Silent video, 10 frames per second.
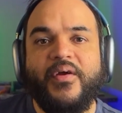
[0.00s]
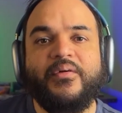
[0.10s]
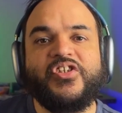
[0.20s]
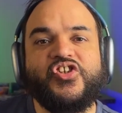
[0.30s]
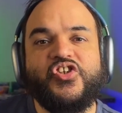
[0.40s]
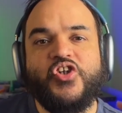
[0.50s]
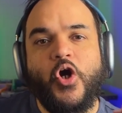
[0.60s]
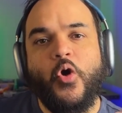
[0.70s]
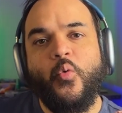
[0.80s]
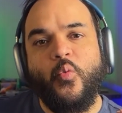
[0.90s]
is
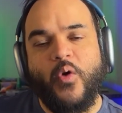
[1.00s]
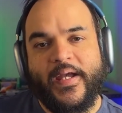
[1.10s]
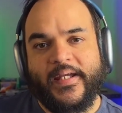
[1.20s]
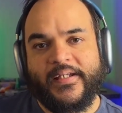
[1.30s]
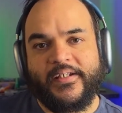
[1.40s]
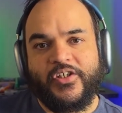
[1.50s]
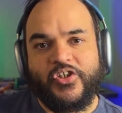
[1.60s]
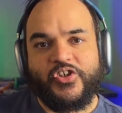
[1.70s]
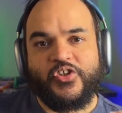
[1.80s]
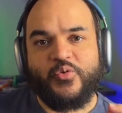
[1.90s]
no way
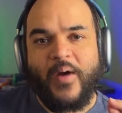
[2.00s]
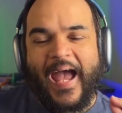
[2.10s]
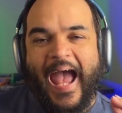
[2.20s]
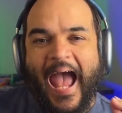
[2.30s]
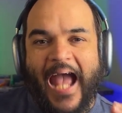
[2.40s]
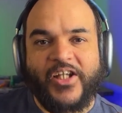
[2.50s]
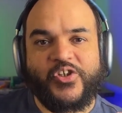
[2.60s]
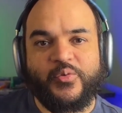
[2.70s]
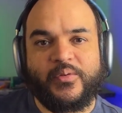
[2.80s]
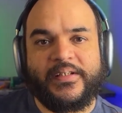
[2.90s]
to
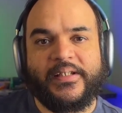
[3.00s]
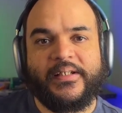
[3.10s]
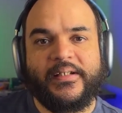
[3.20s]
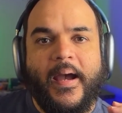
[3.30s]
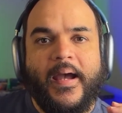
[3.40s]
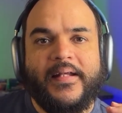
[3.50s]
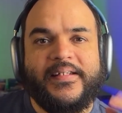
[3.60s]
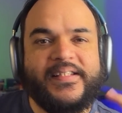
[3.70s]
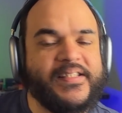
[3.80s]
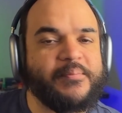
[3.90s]
actually
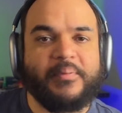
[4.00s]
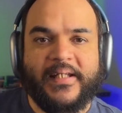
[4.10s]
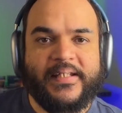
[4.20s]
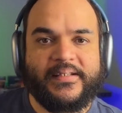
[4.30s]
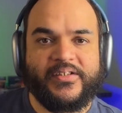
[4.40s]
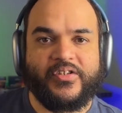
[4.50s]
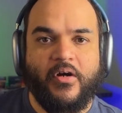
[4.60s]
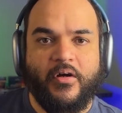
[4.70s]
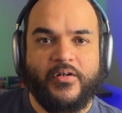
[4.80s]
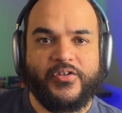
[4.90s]
display these
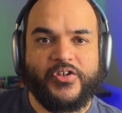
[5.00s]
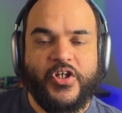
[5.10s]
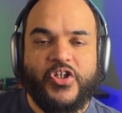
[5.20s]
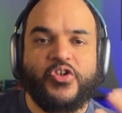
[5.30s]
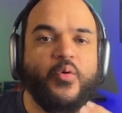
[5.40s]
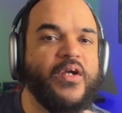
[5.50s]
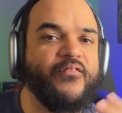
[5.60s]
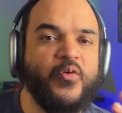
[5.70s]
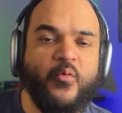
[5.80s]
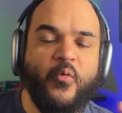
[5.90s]
cards. So if
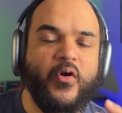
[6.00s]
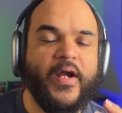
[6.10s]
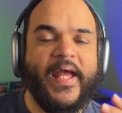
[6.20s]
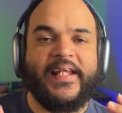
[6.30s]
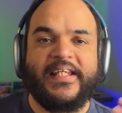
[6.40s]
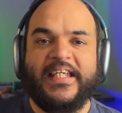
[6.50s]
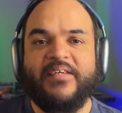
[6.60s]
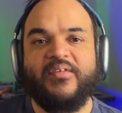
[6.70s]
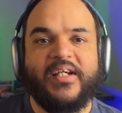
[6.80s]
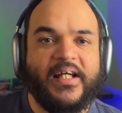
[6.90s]
you were an
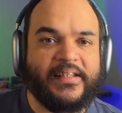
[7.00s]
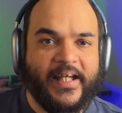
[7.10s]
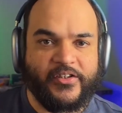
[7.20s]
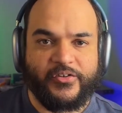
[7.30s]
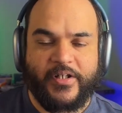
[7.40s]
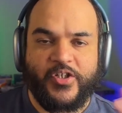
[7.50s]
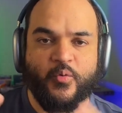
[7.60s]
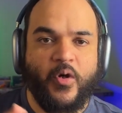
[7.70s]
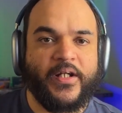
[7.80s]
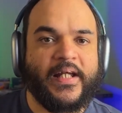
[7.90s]
Eevee collector and you
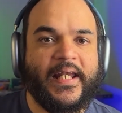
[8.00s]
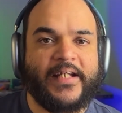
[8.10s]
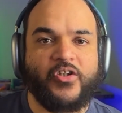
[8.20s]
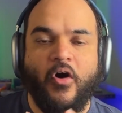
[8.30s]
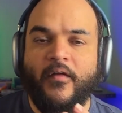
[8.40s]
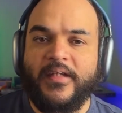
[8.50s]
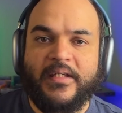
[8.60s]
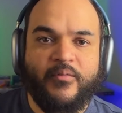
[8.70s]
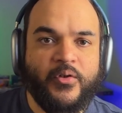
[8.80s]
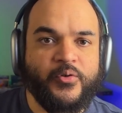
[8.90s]
want to collect all the
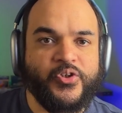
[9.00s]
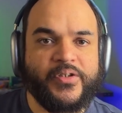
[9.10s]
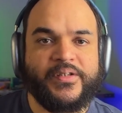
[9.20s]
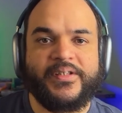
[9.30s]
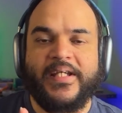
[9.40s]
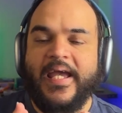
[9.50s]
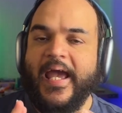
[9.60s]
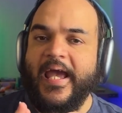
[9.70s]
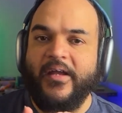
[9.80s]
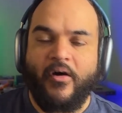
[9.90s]
evolutions
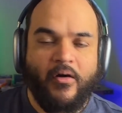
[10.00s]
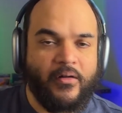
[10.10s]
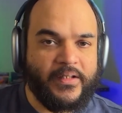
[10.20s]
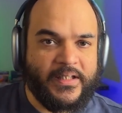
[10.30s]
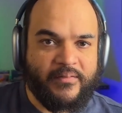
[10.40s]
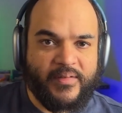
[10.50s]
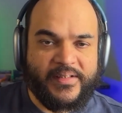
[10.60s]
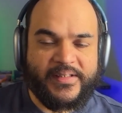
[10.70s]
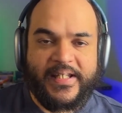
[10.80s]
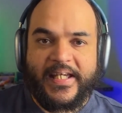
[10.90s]
and all
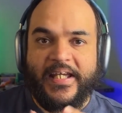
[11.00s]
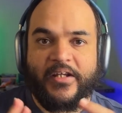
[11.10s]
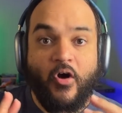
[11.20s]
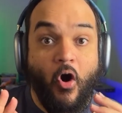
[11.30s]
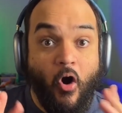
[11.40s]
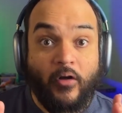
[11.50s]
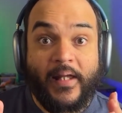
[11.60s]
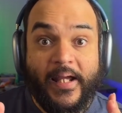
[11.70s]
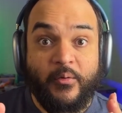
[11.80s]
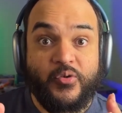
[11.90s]
Eevees in all
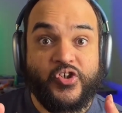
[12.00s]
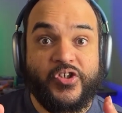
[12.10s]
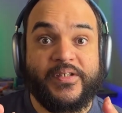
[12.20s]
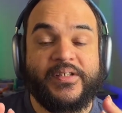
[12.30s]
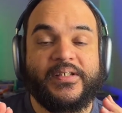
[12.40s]
languages